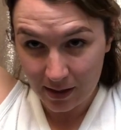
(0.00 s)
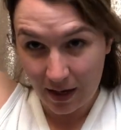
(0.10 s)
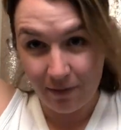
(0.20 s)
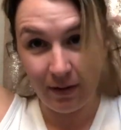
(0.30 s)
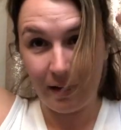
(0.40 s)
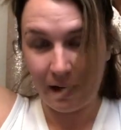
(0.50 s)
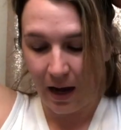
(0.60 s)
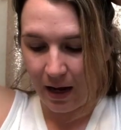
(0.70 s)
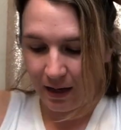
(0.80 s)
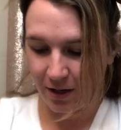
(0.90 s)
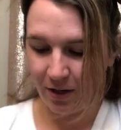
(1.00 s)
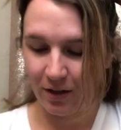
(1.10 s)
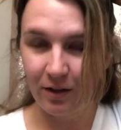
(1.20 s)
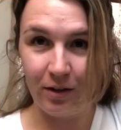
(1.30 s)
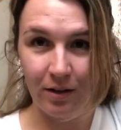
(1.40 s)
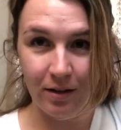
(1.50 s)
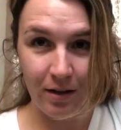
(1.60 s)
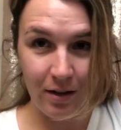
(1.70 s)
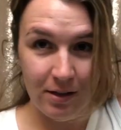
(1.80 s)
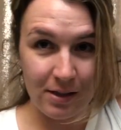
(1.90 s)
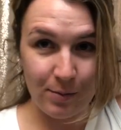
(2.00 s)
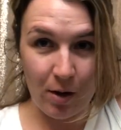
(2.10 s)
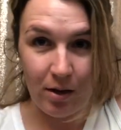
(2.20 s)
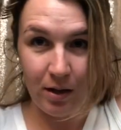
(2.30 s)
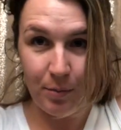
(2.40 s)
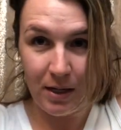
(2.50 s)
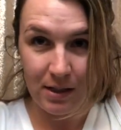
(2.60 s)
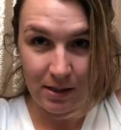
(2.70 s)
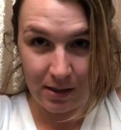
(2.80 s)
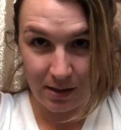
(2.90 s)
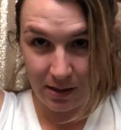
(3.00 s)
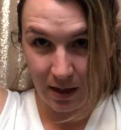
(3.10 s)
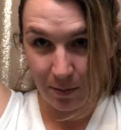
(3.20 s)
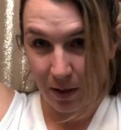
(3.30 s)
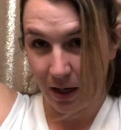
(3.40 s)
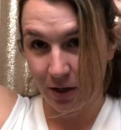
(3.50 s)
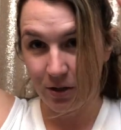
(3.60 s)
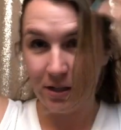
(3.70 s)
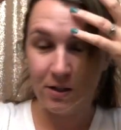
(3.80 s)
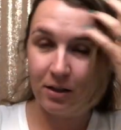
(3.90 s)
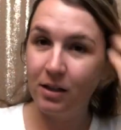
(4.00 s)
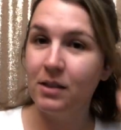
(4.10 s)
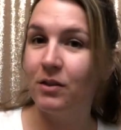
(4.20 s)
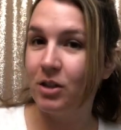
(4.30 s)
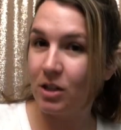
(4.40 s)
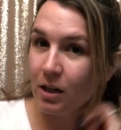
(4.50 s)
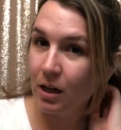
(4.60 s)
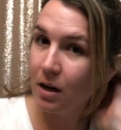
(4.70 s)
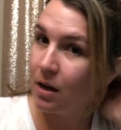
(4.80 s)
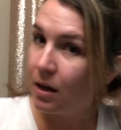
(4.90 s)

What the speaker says: And I feel like I curl smaller pieces than my hairdresser does for sure.